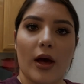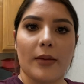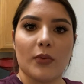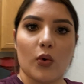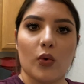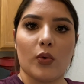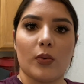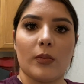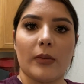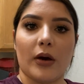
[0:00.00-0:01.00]
I'm
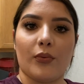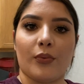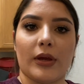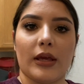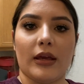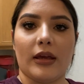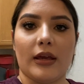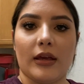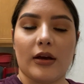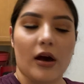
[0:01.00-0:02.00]
home.
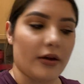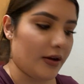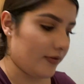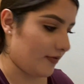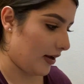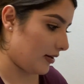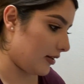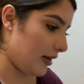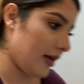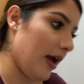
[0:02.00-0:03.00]
We got here
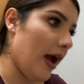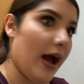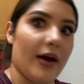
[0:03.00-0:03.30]
finally